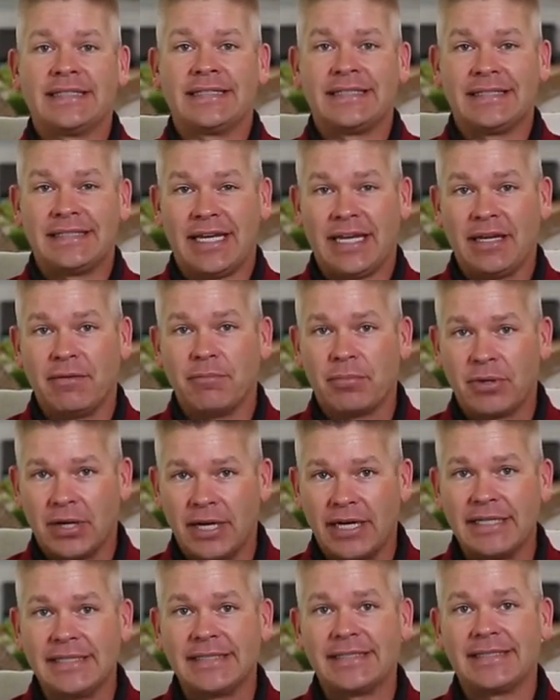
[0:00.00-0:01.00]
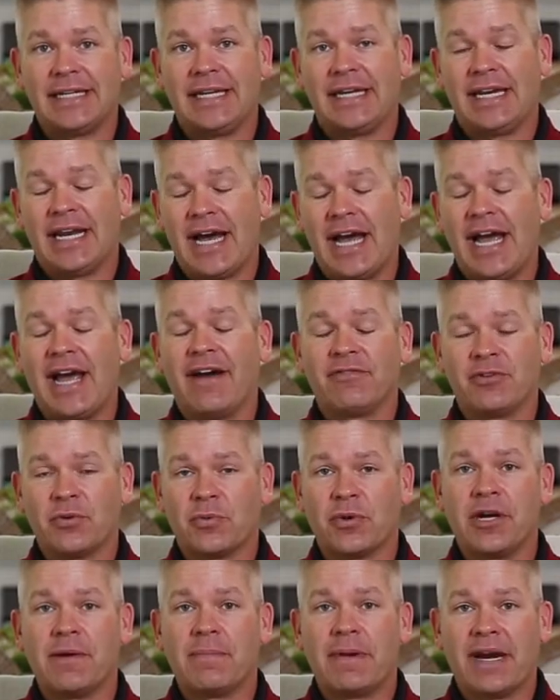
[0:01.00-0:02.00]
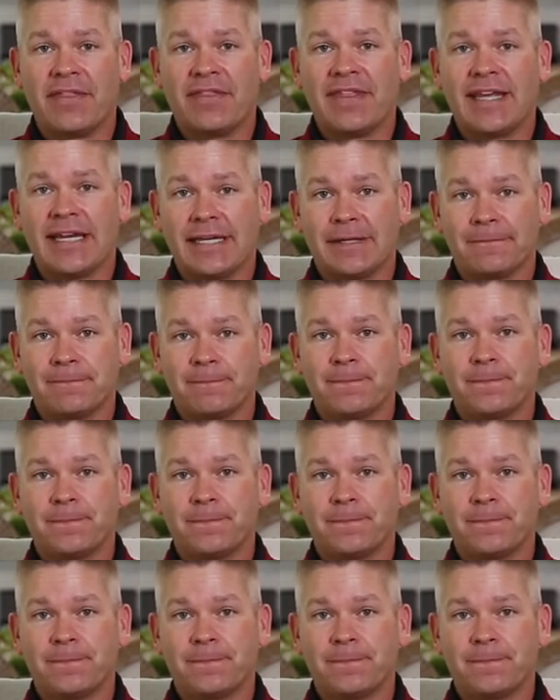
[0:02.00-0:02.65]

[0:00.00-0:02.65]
same price and not have to worry about a thing.